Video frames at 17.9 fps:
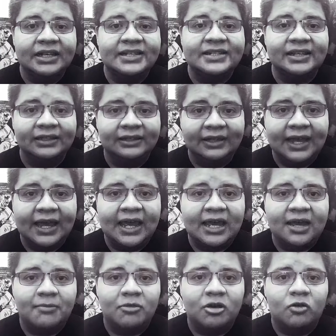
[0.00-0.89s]
Lisa
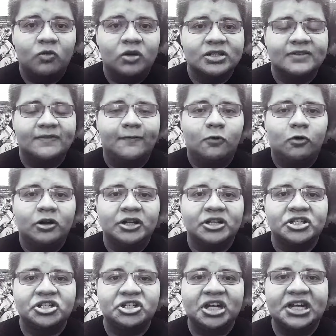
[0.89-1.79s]
Lamb was a
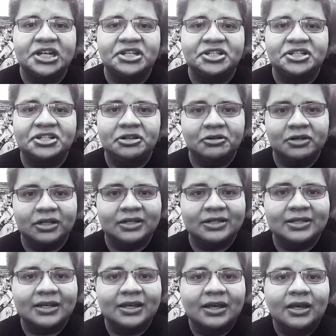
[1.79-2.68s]
foreign exchange
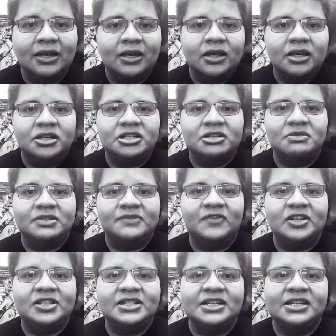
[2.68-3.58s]
student. She
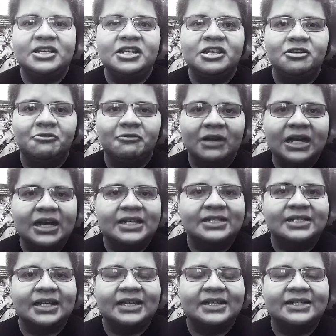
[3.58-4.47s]
was visiting the
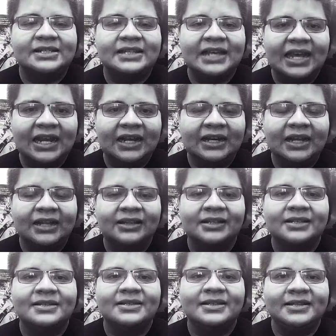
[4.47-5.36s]
U.S. and staying at
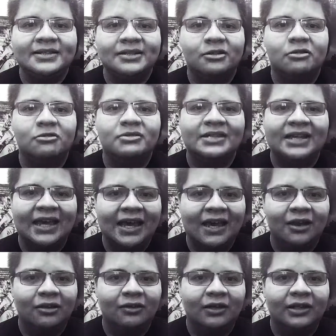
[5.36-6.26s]
the Cecil
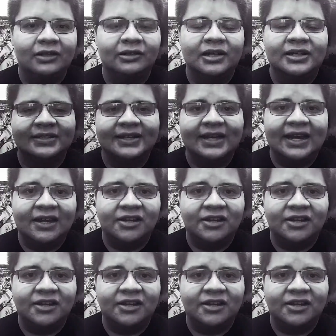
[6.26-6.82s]
Hotel in Los